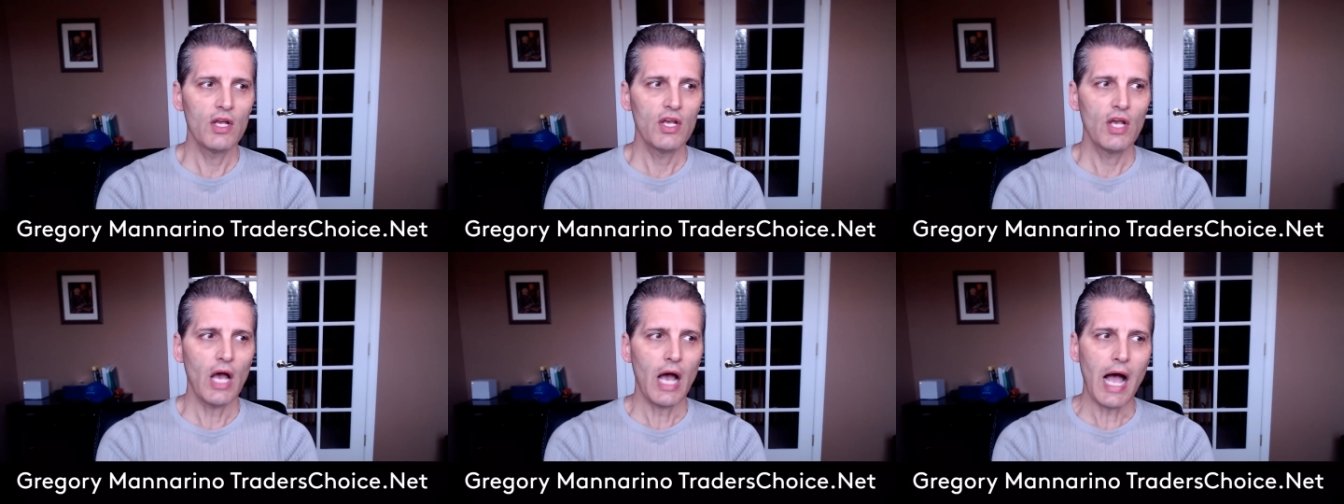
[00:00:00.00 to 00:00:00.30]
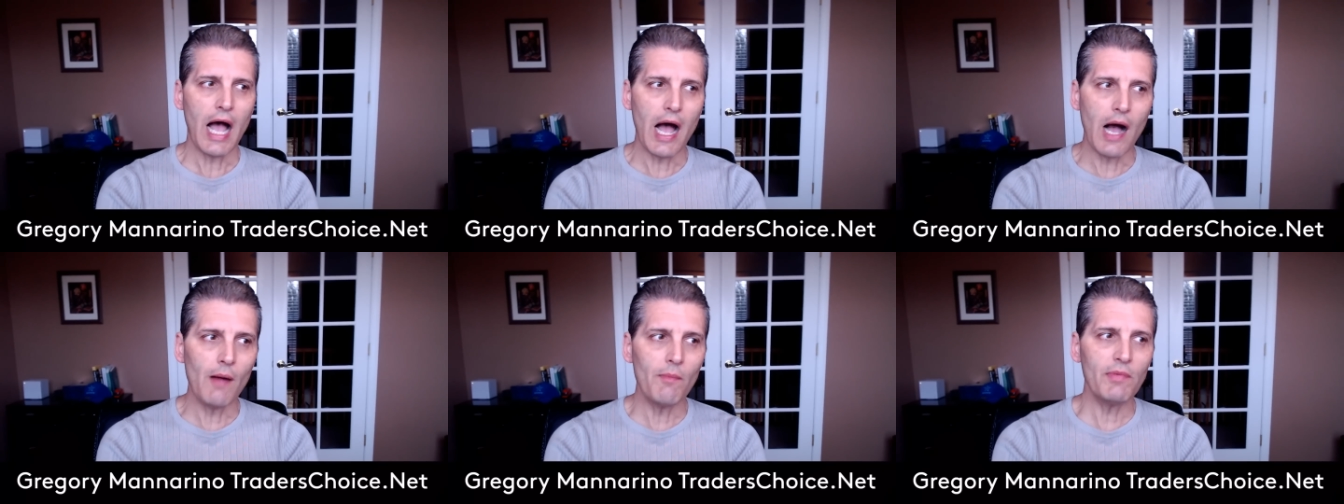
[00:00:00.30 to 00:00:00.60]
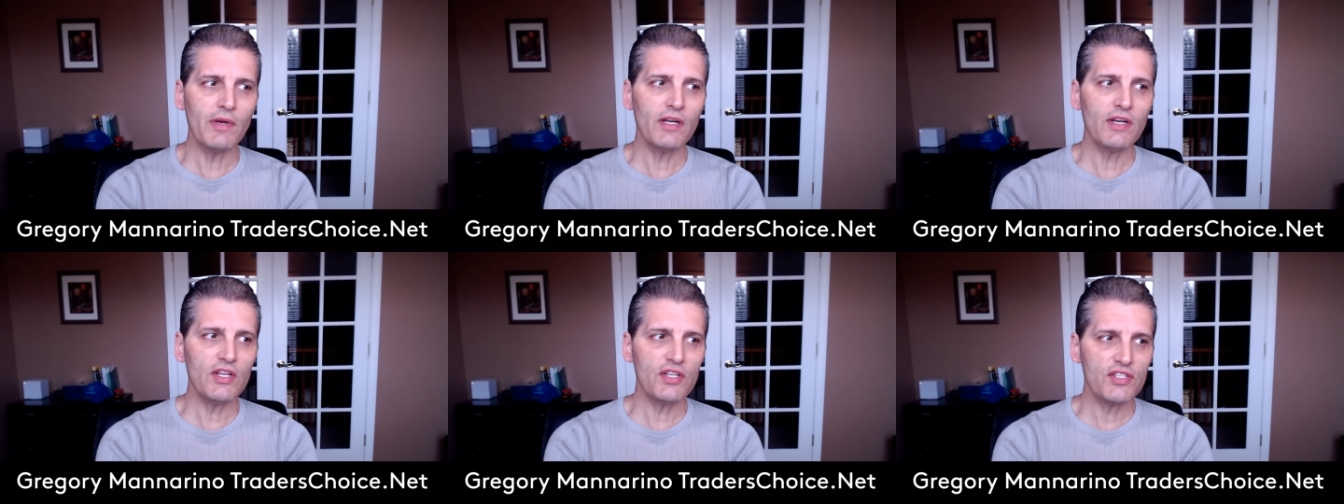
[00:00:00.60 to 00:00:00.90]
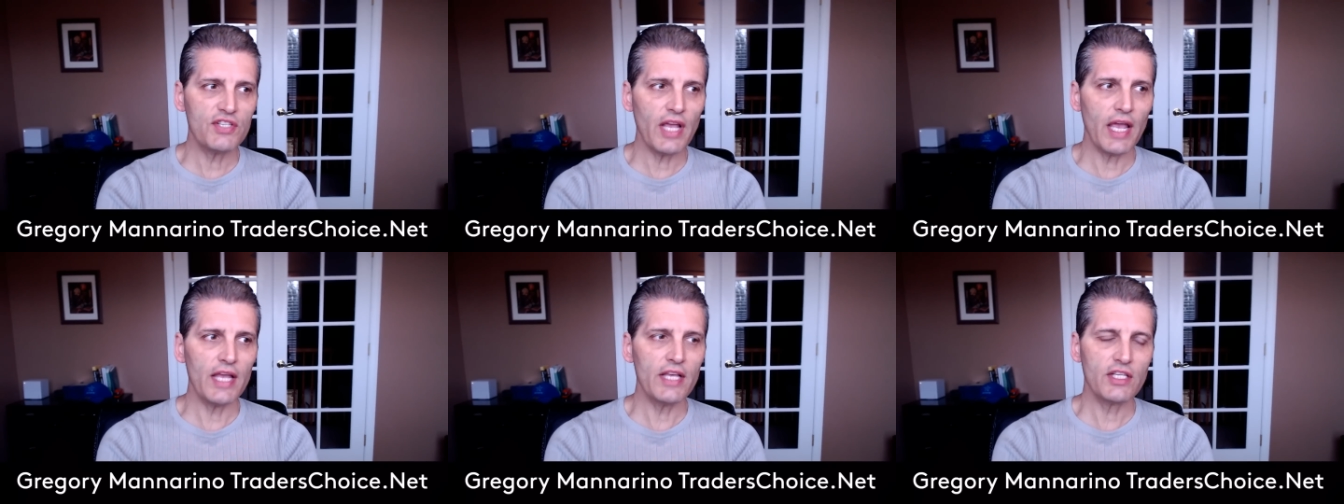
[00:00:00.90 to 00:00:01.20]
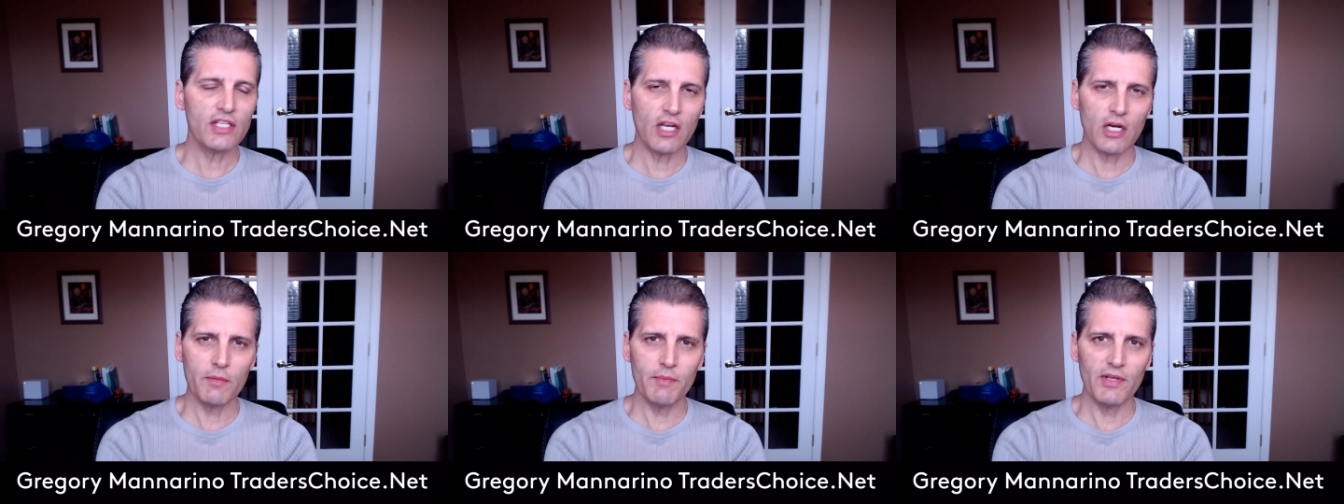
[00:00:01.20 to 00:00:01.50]
I'm going to say it's
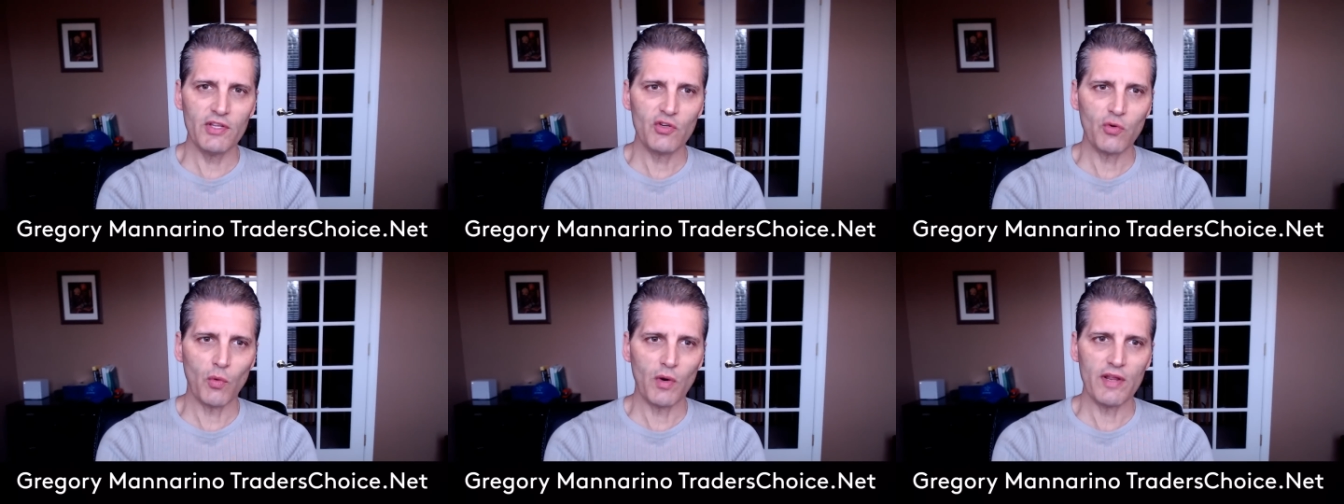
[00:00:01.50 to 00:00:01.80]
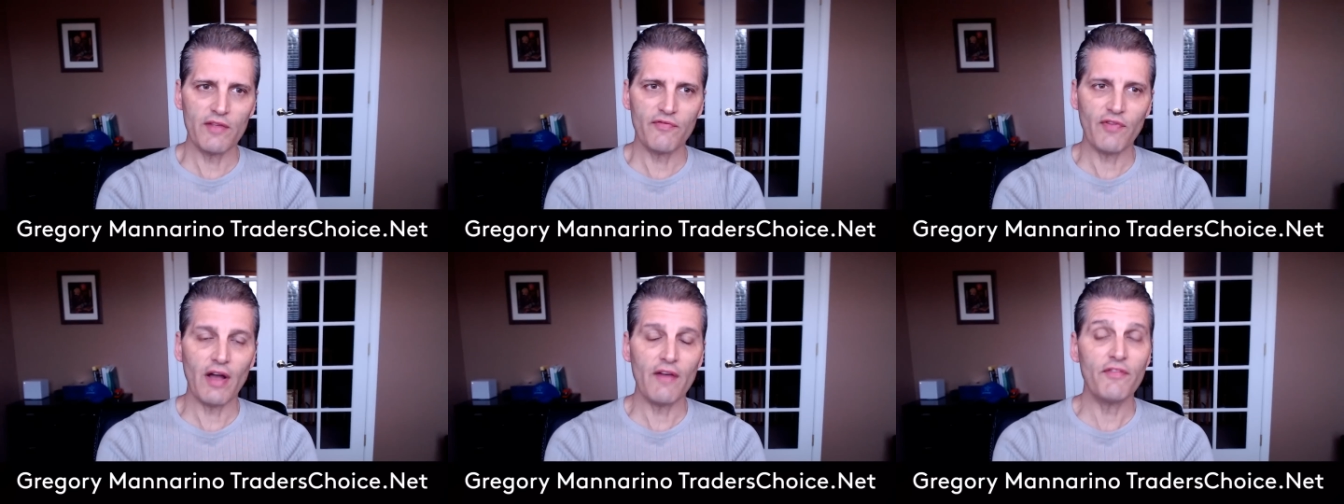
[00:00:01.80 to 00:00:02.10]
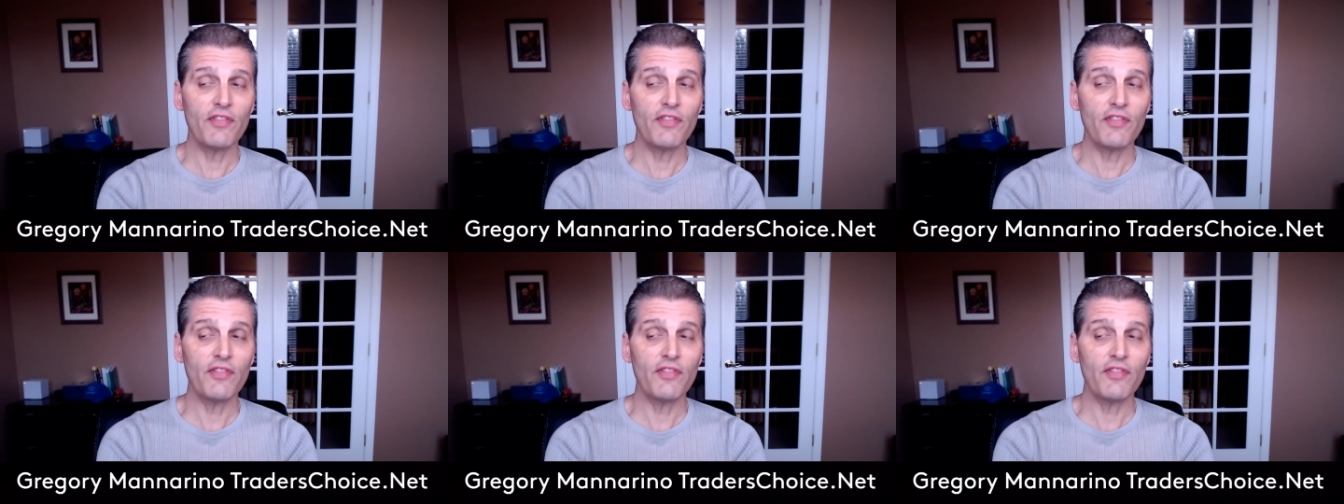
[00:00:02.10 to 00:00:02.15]
going to be twenty-five.